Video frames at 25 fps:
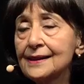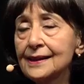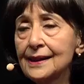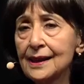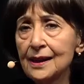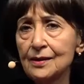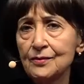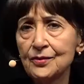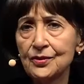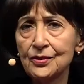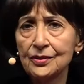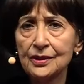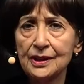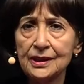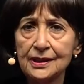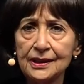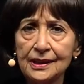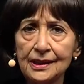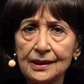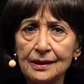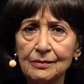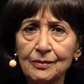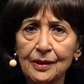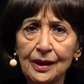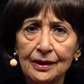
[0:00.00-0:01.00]
came to
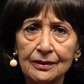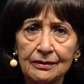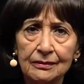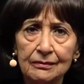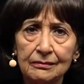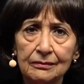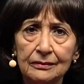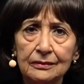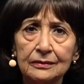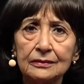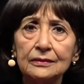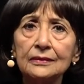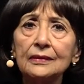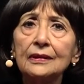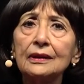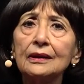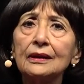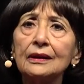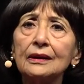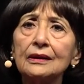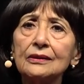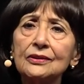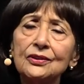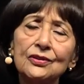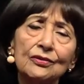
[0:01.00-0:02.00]
India about
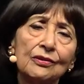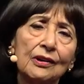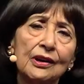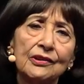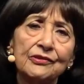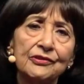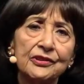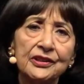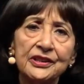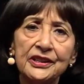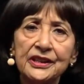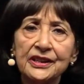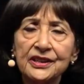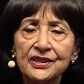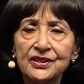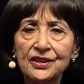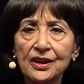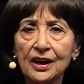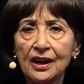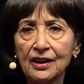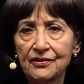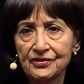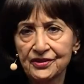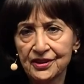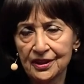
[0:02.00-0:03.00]
200 years
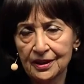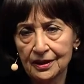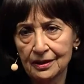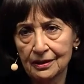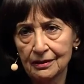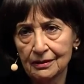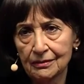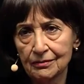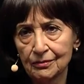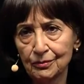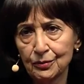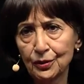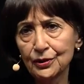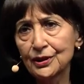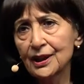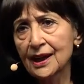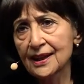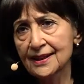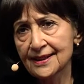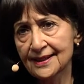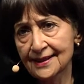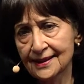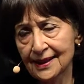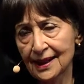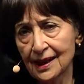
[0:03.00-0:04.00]
after
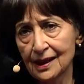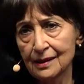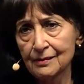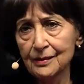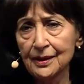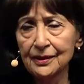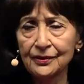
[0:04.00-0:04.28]
Buddha's time,